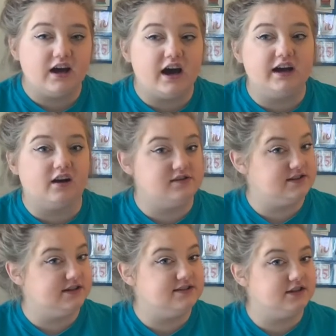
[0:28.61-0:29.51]
I got to
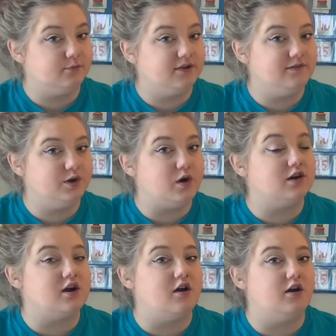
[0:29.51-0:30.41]
see some of you on
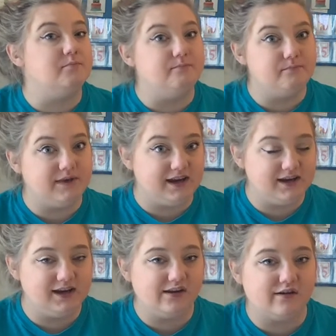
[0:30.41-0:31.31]
our
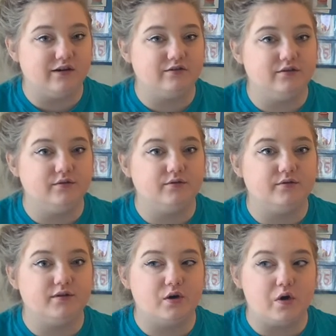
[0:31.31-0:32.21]
meeting on
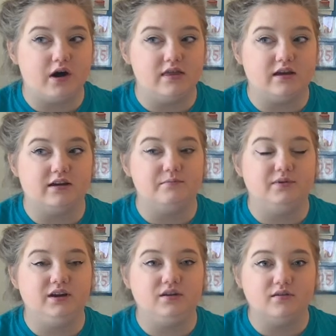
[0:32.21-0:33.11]
Google, though, on the
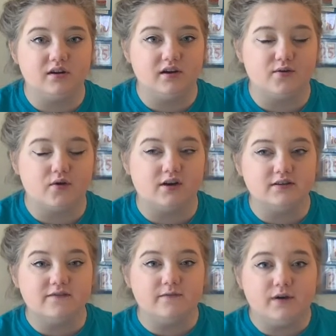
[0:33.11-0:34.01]
computer or on
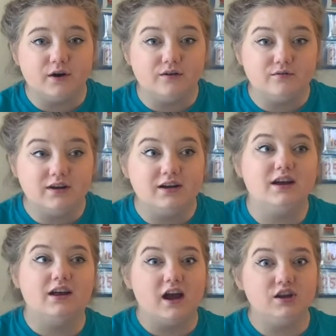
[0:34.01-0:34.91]
the phone,
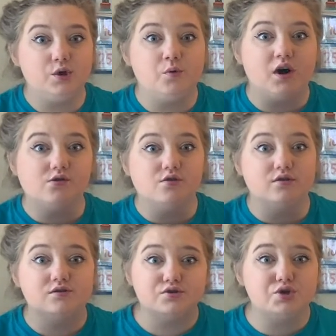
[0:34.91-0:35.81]
and you all
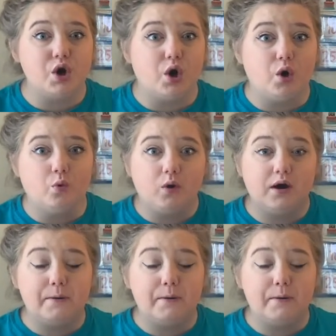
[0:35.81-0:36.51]
look so